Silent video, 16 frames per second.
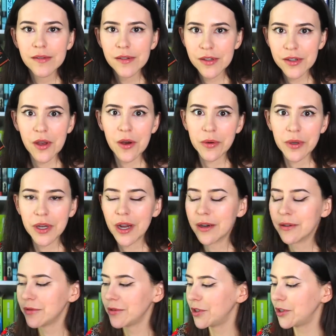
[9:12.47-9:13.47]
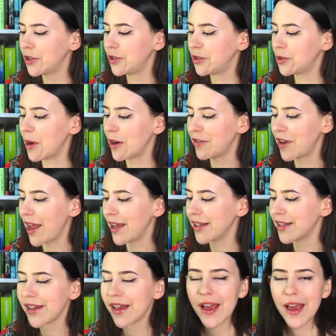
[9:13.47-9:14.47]
So, you know, twelve
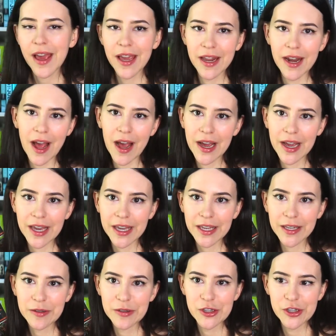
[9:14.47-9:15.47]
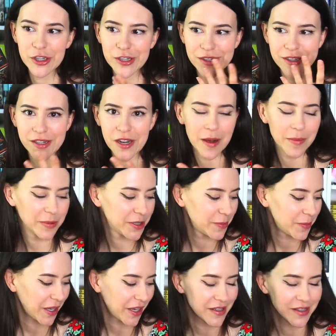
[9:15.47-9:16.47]
days, and I just stopped
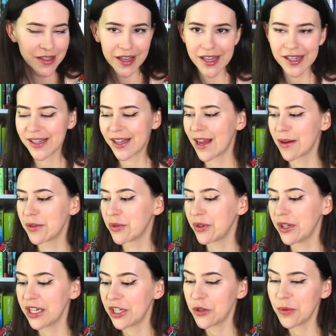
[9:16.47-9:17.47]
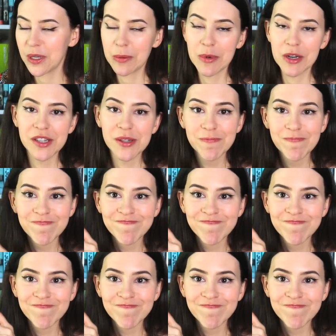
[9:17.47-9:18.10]
because, like I said, I was reading too many books.